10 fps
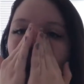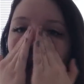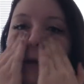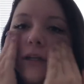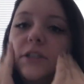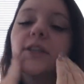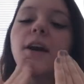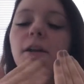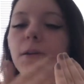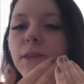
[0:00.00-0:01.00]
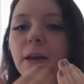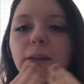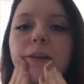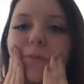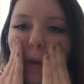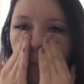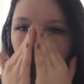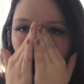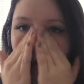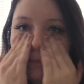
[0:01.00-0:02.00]
and I just kind of lightly rub
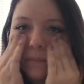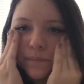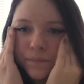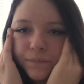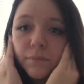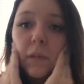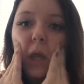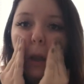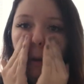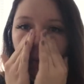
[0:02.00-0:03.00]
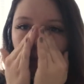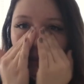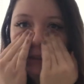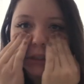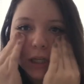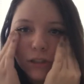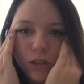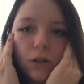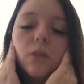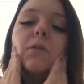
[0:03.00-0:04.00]
it in. Really
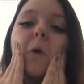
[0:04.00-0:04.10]
gentle.